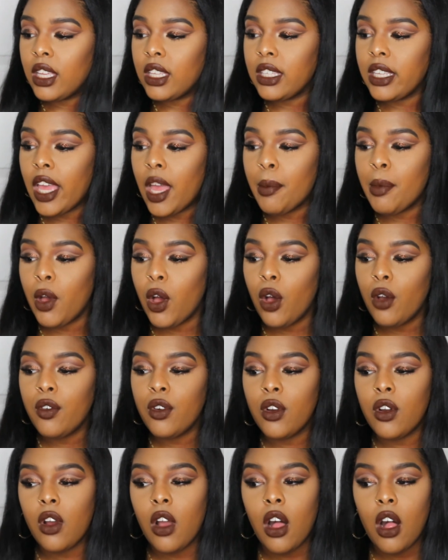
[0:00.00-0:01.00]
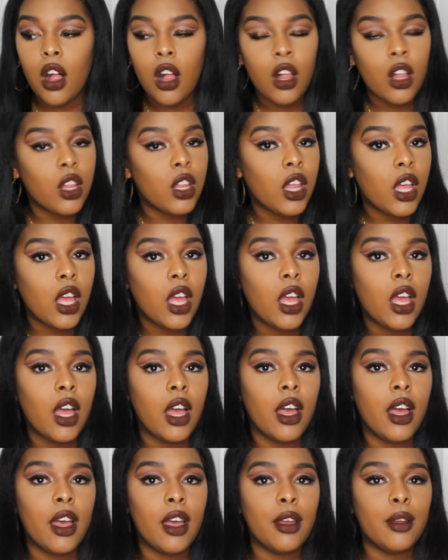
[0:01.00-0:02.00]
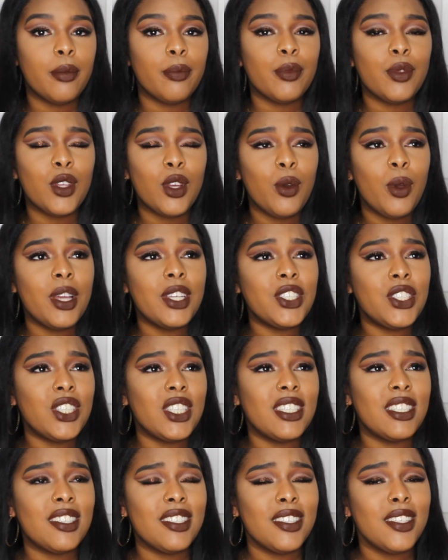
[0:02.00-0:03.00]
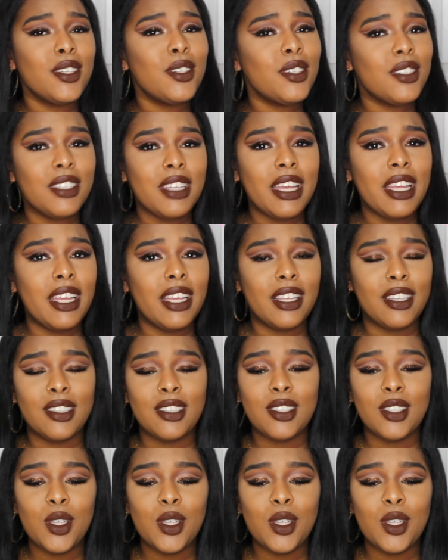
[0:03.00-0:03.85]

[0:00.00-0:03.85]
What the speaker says: Yeah, but overall, the question still stands.